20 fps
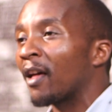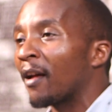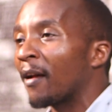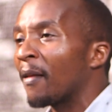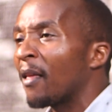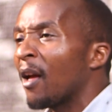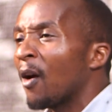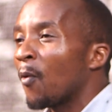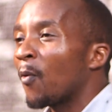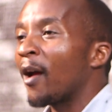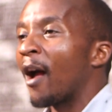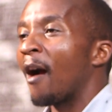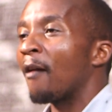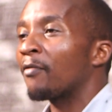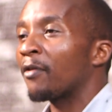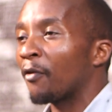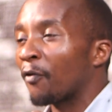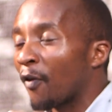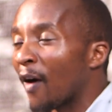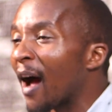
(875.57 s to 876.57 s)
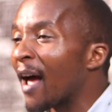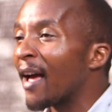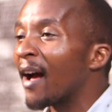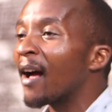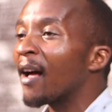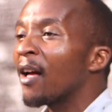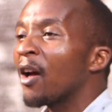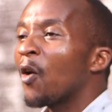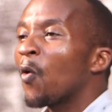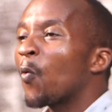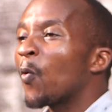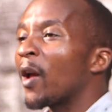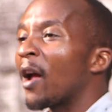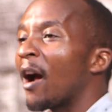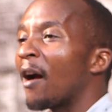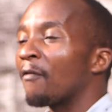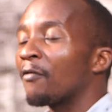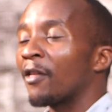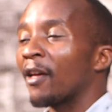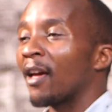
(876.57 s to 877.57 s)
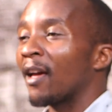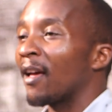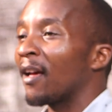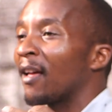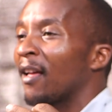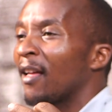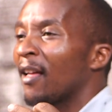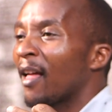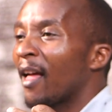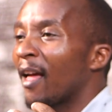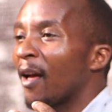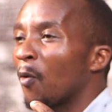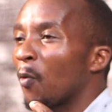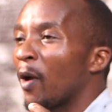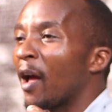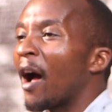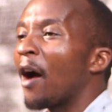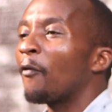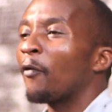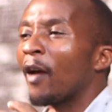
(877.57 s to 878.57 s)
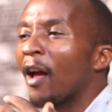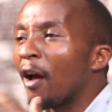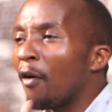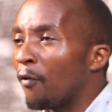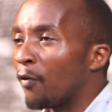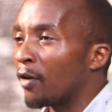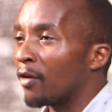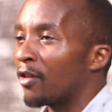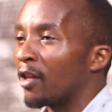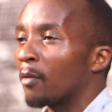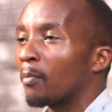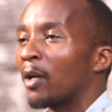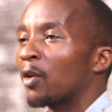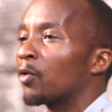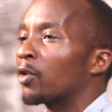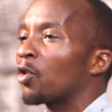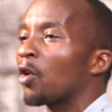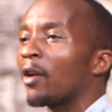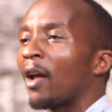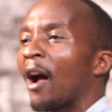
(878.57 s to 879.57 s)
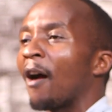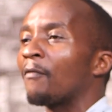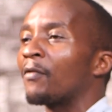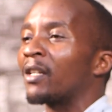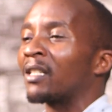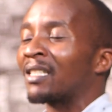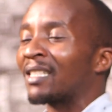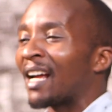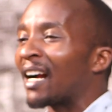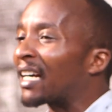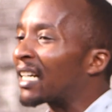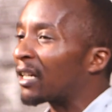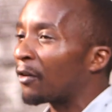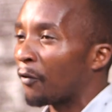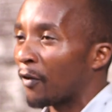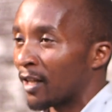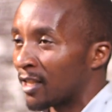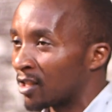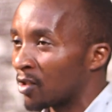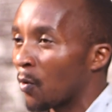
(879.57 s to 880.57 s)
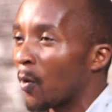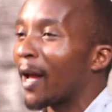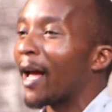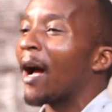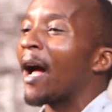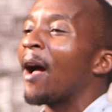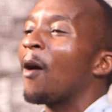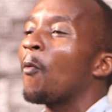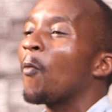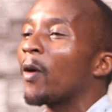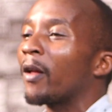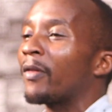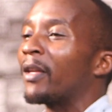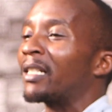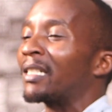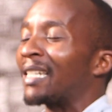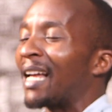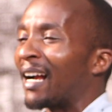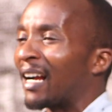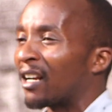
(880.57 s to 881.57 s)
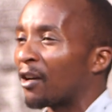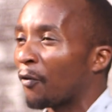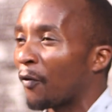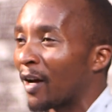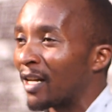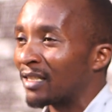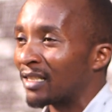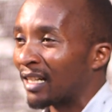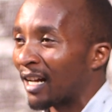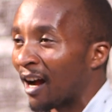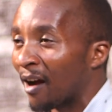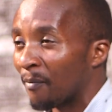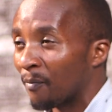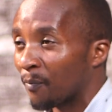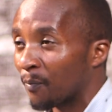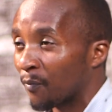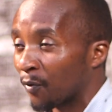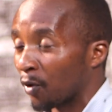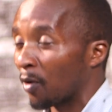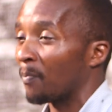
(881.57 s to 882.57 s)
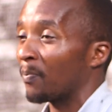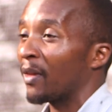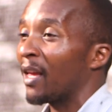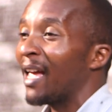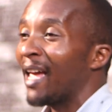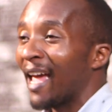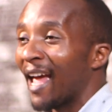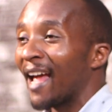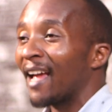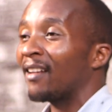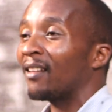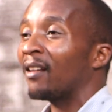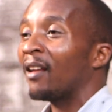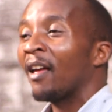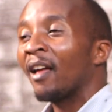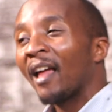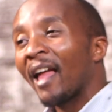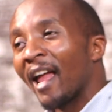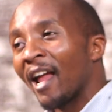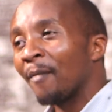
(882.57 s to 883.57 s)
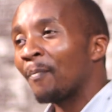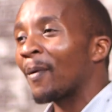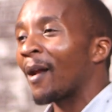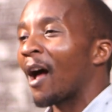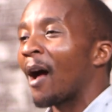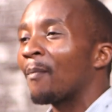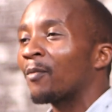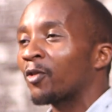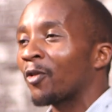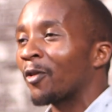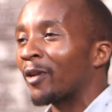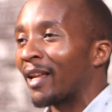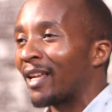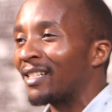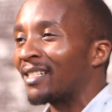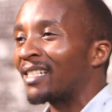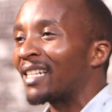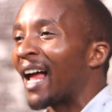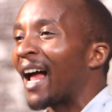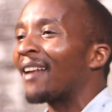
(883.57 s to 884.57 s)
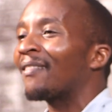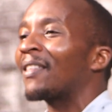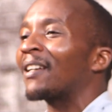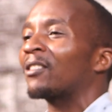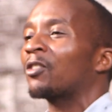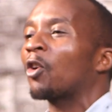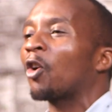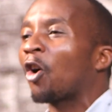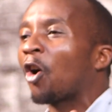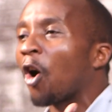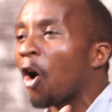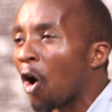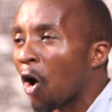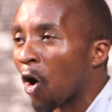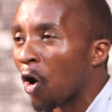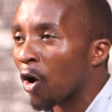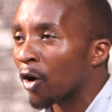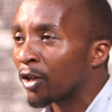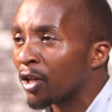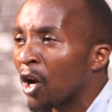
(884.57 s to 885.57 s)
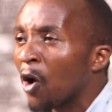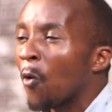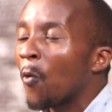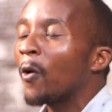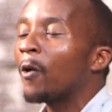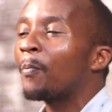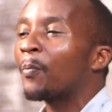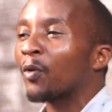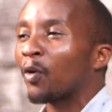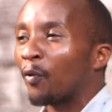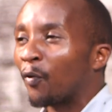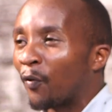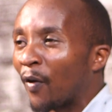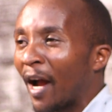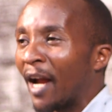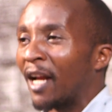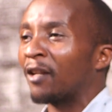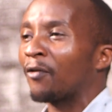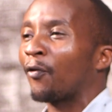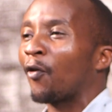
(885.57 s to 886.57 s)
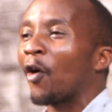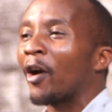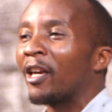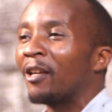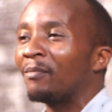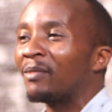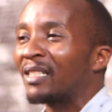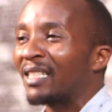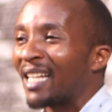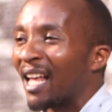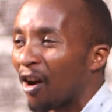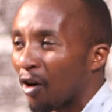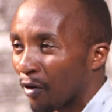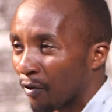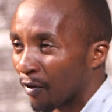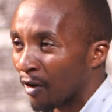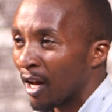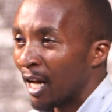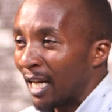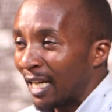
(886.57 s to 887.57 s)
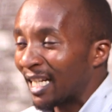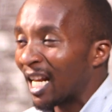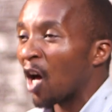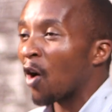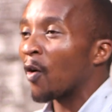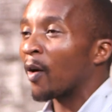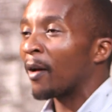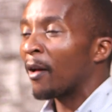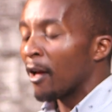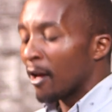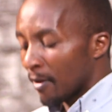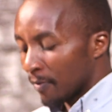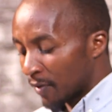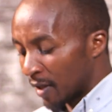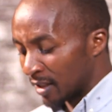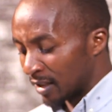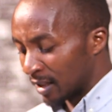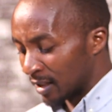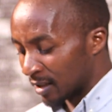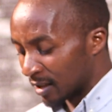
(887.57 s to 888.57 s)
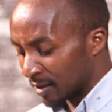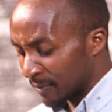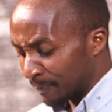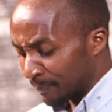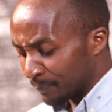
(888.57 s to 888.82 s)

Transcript: the we have the fire, we have the uh, we have everything, but we don't have the sacrifice. Where will the sacrifice come from? And Abraham told his son that God will provide for himself. Now, this is